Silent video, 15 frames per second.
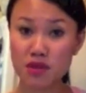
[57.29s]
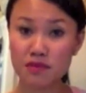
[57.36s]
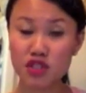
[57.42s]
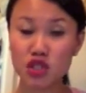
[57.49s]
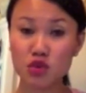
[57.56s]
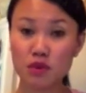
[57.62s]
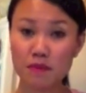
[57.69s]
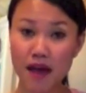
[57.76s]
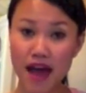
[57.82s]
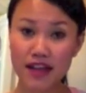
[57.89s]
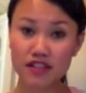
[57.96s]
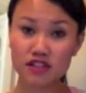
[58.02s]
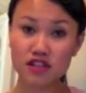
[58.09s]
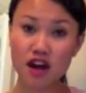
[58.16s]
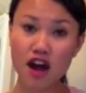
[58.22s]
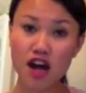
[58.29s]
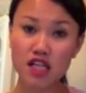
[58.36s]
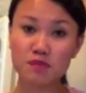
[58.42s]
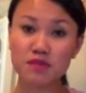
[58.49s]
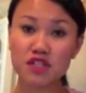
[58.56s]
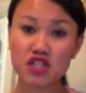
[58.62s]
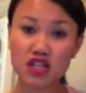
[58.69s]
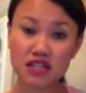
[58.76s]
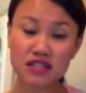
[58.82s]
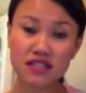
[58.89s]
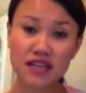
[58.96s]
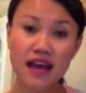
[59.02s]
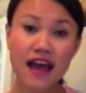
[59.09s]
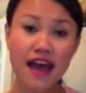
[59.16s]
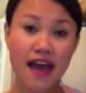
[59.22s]
them into a pan sauce, but
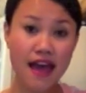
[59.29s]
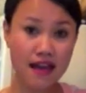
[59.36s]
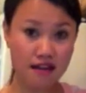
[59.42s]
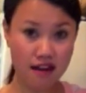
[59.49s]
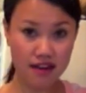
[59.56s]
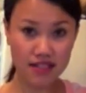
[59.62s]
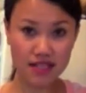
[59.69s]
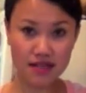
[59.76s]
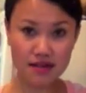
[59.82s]
just hang on to